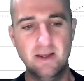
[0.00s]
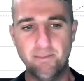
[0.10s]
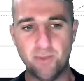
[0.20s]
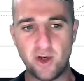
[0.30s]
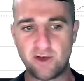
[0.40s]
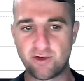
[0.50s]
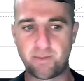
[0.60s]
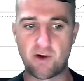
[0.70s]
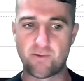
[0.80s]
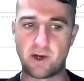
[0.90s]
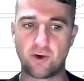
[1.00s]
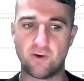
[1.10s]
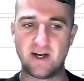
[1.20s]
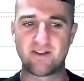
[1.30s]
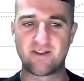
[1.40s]
but it just bounced back up.
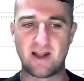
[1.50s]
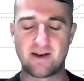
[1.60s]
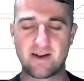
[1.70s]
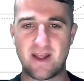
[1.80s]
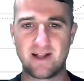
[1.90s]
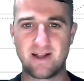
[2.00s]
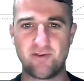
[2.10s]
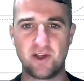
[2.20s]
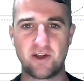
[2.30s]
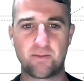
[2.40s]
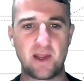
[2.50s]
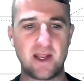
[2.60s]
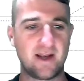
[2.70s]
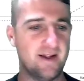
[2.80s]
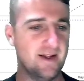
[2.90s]
That 10K level has
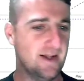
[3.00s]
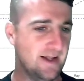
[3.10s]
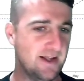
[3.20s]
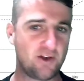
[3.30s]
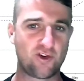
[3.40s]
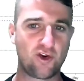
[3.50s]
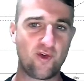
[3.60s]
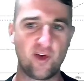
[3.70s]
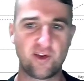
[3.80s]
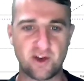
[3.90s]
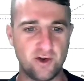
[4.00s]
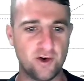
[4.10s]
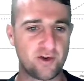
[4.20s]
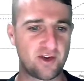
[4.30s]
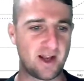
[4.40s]
been tough as a
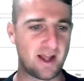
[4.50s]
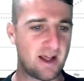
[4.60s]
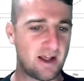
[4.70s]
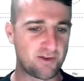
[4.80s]
nut and it is